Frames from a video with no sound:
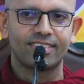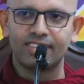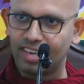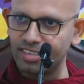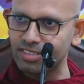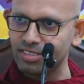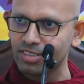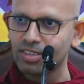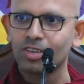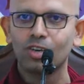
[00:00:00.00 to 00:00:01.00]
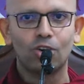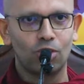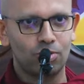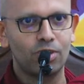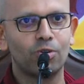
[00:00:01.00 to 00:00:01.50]
Yes
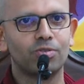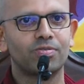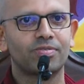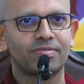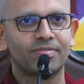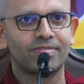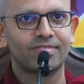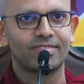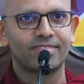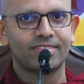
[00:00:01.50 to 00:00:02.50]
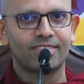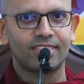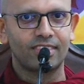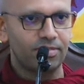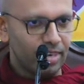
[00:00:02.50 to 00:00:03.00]
or oh, no?
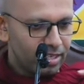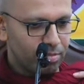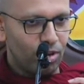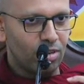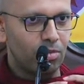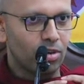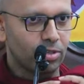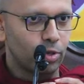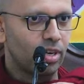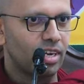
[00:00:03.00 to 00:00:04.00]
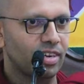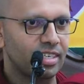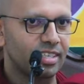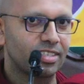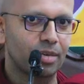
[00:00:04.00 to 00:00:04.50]
It's a very small box, so you can't
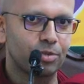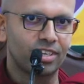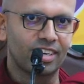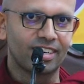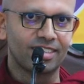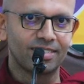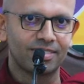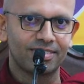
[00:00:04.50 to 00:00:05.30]
write a description in it.